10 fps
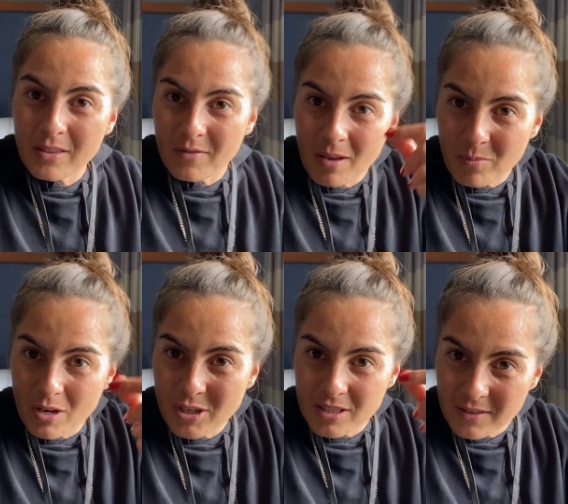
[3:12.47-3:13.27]
the
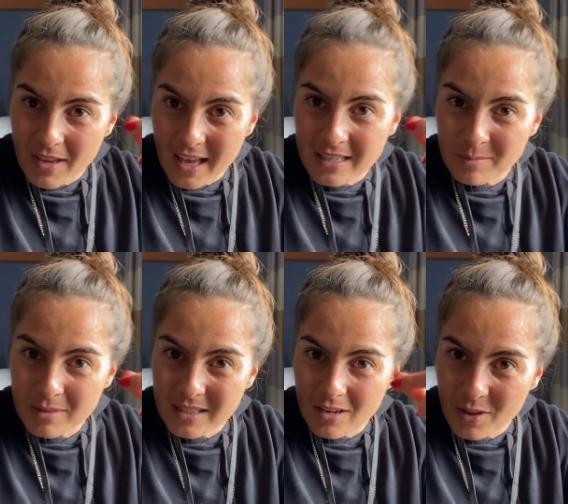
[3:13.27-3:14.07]
vibrations of
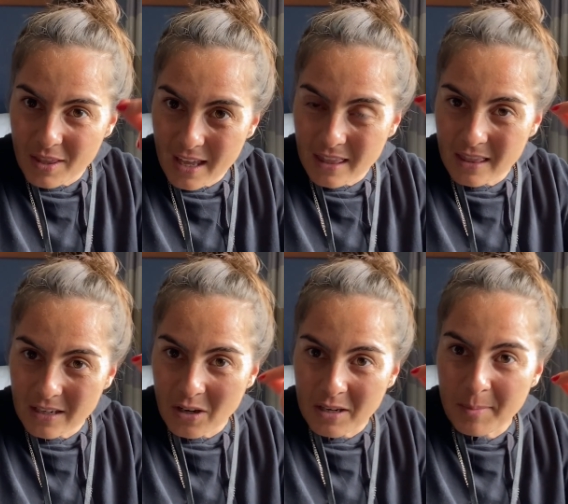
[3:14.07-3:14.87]
atoms and all that that they
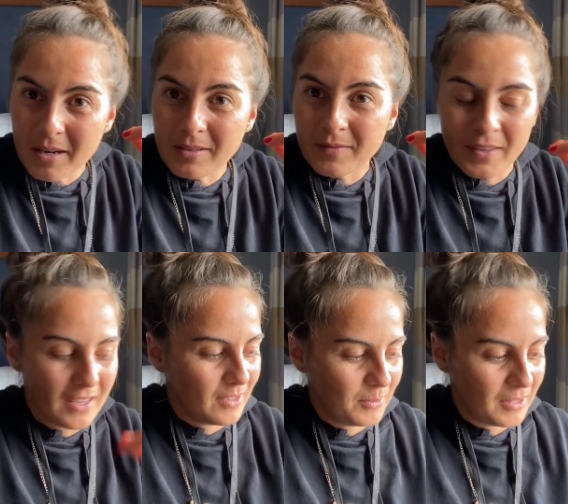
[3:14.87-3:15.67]
talk about?
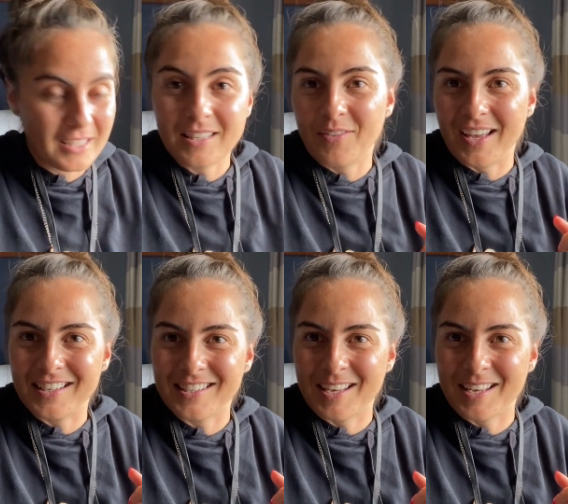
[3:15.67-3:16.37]
Ooh, that's the fan just